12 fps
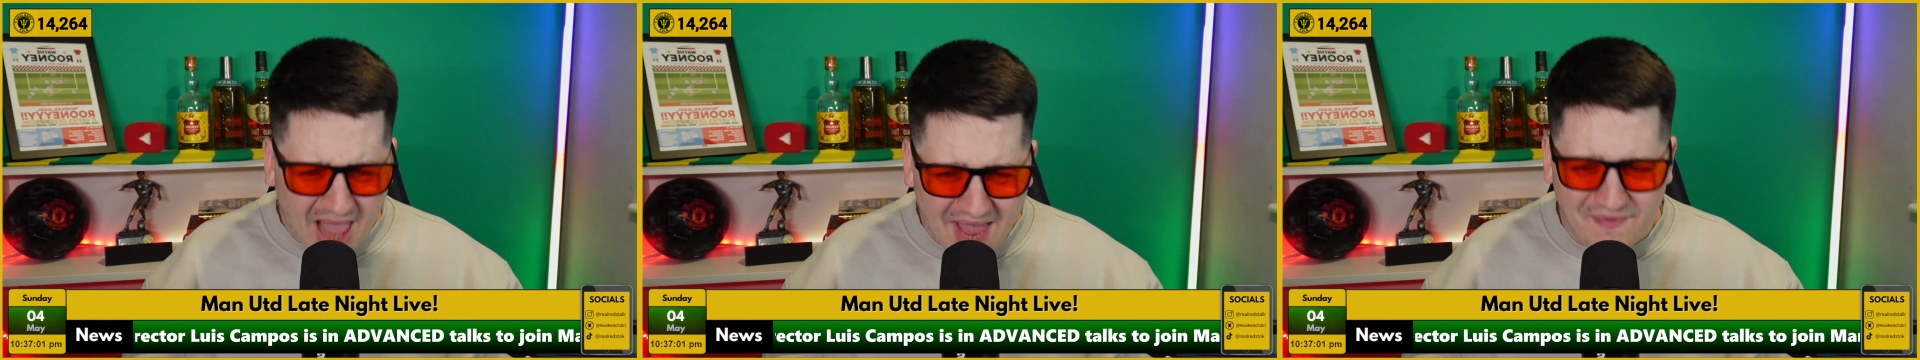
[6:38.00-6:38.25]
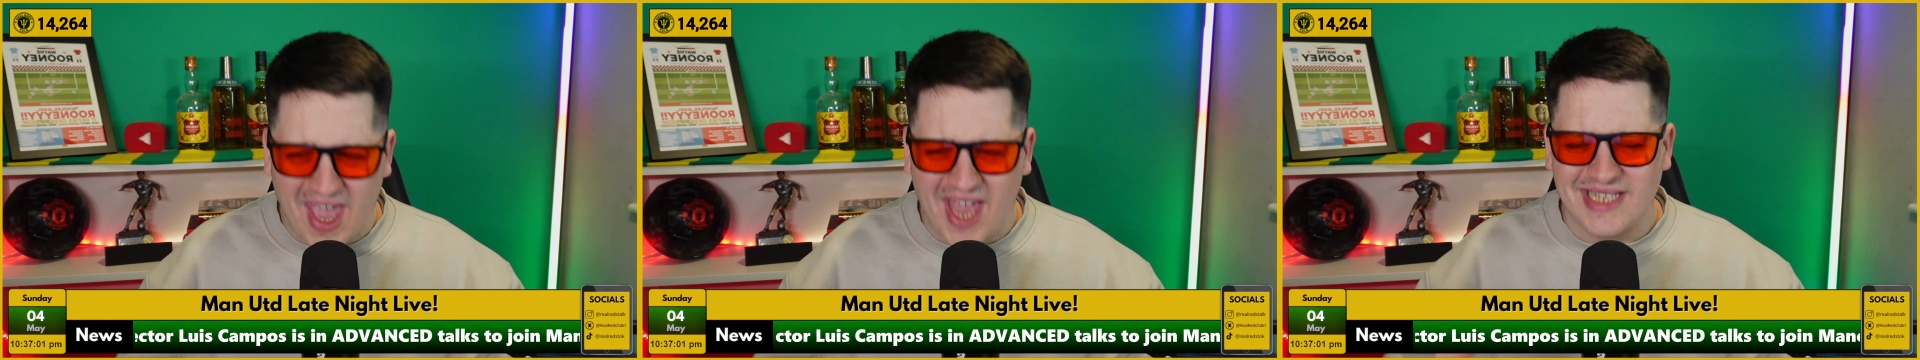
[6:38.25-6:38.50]

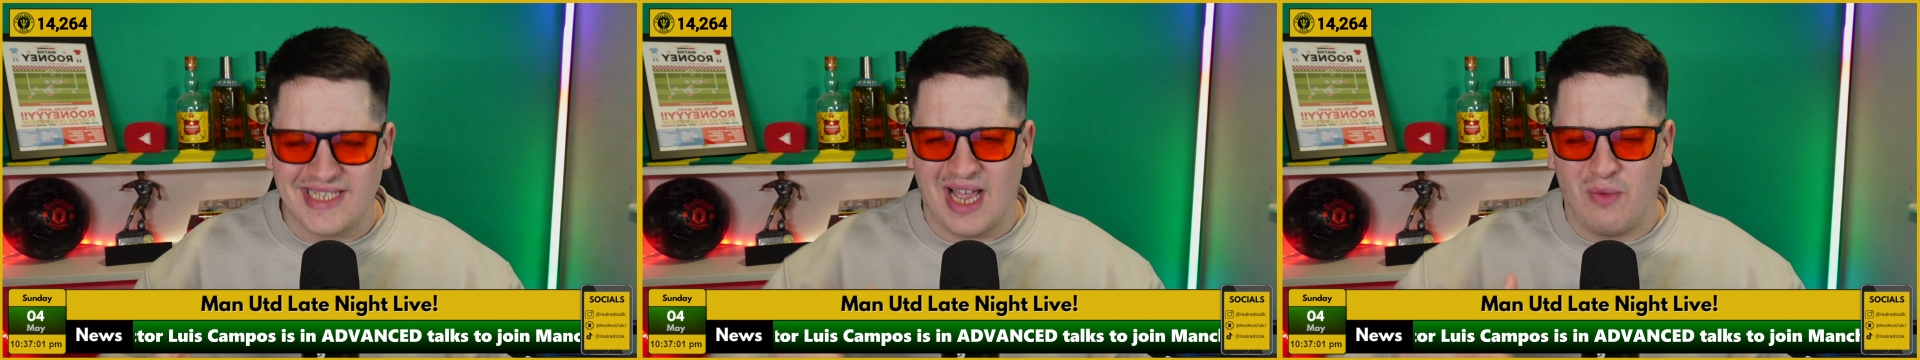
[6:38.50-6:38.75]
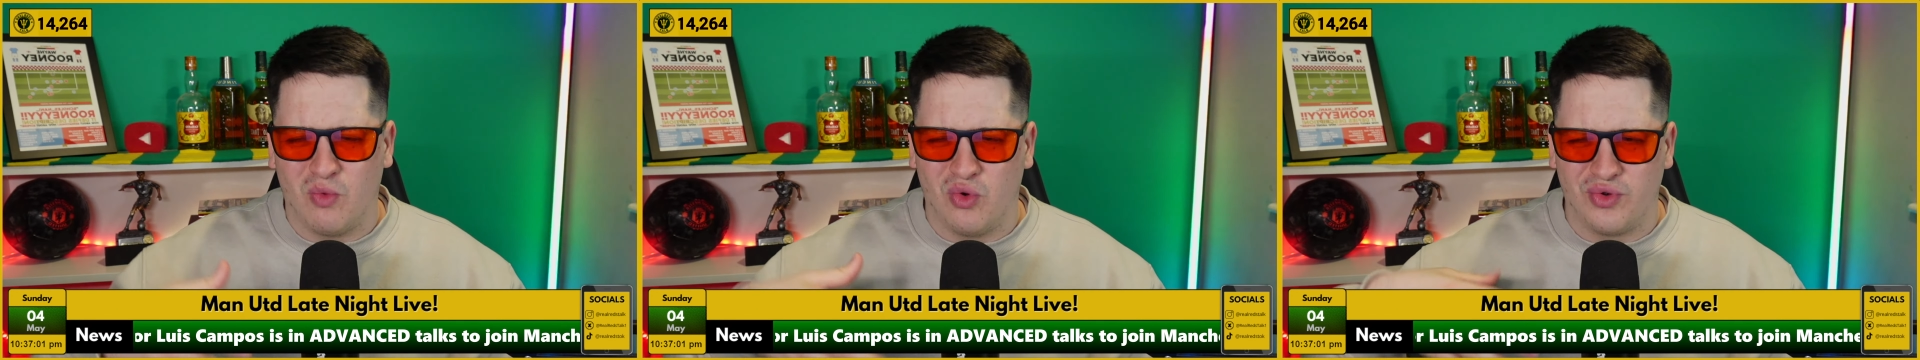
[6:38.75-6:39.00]
if it is,
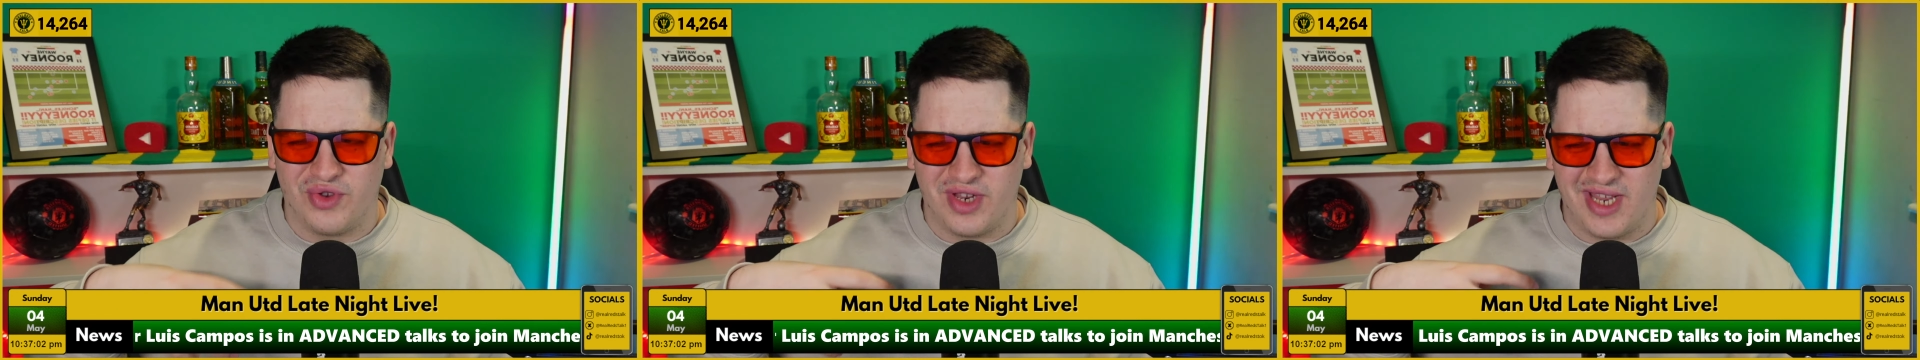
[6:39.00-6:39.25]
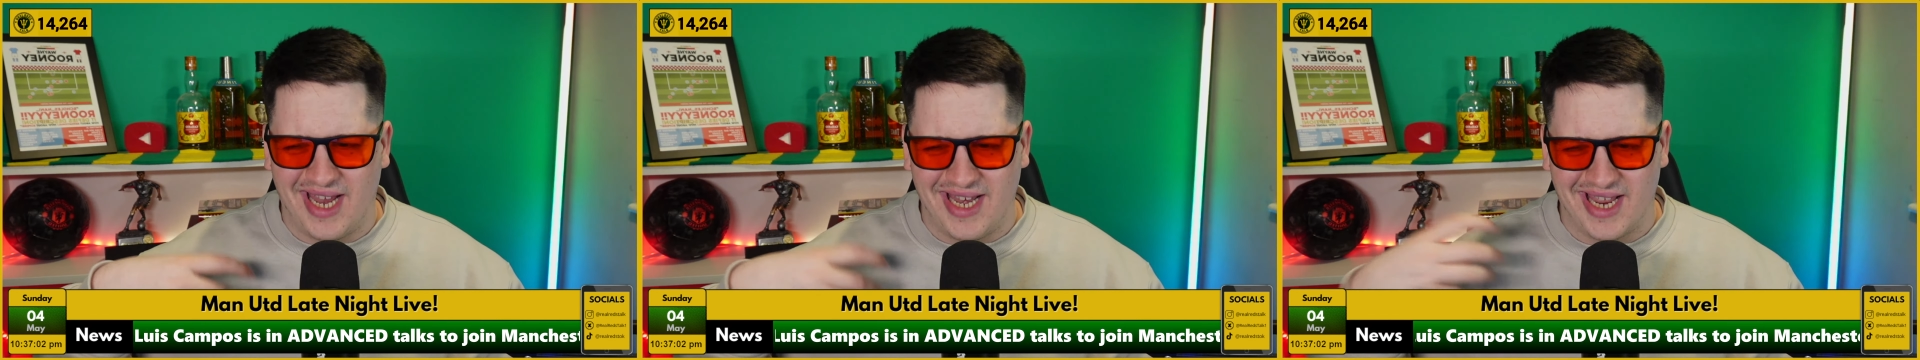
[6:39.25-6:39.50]
that would
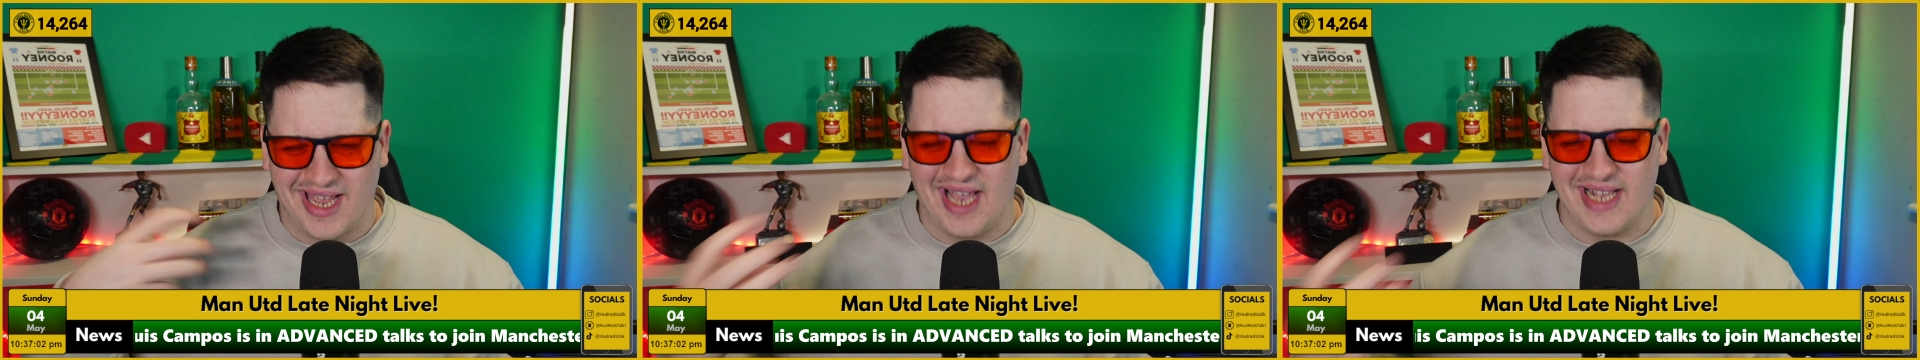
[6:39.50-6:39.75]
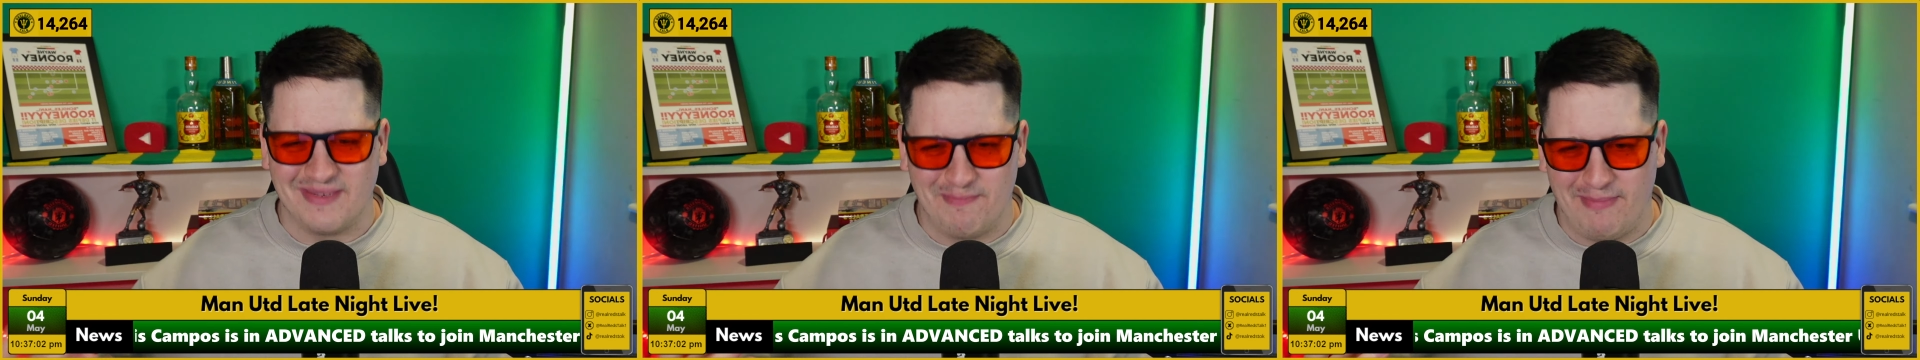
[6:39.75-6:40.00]
indicate to